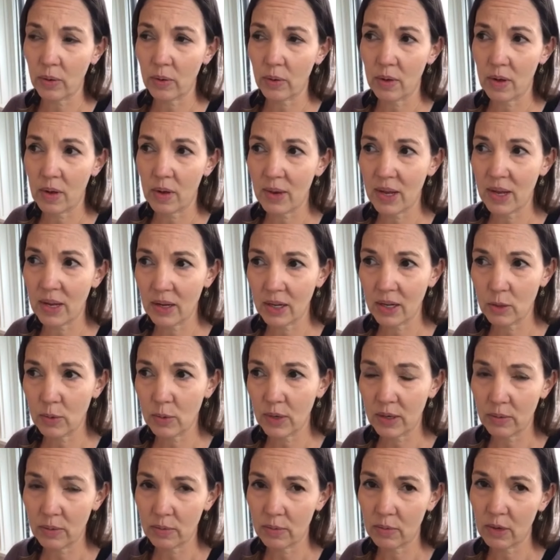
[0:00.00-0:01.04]
I mean, because we
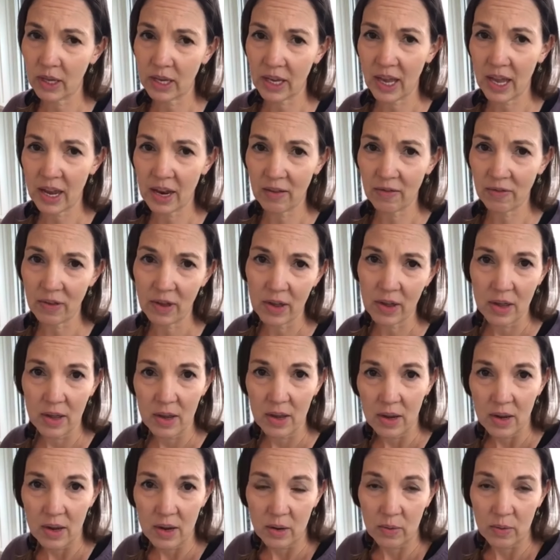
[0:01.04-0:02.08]
really kind of
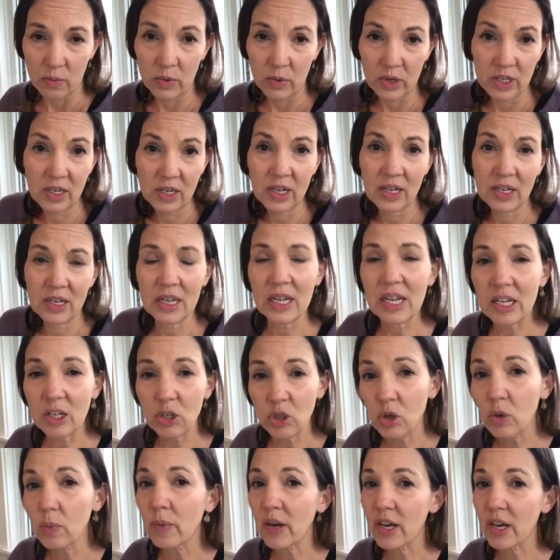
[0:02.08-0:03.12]
would tend to eat too
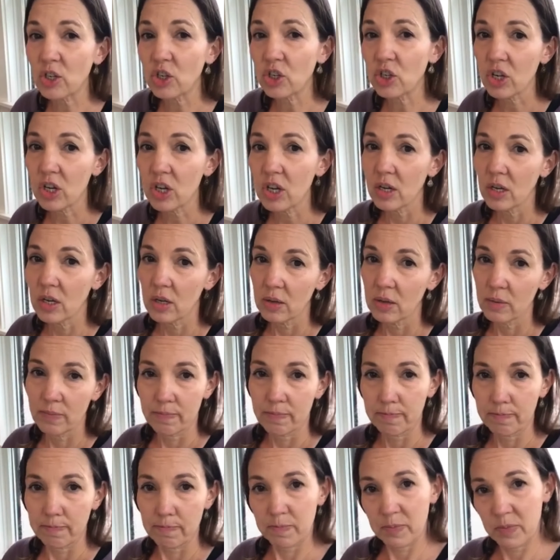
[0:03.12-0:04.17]
much
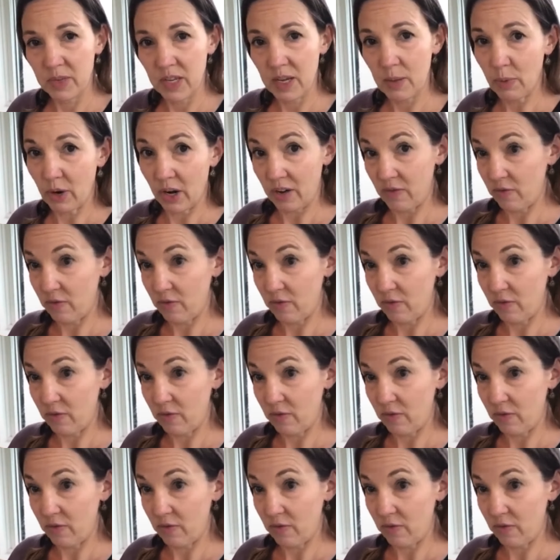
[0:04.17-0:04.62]
tea party food.